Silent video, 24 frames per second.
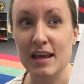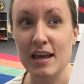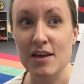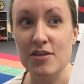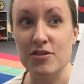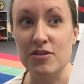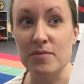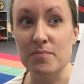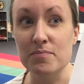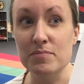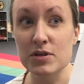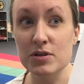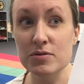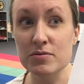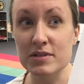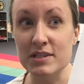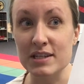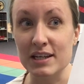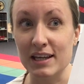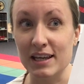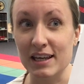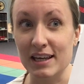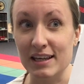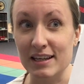the
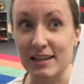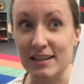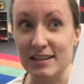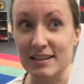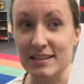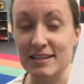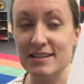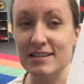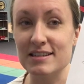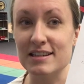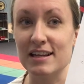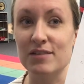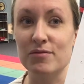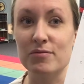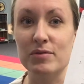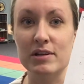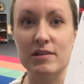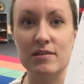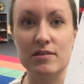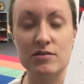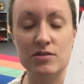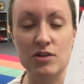music is, and we've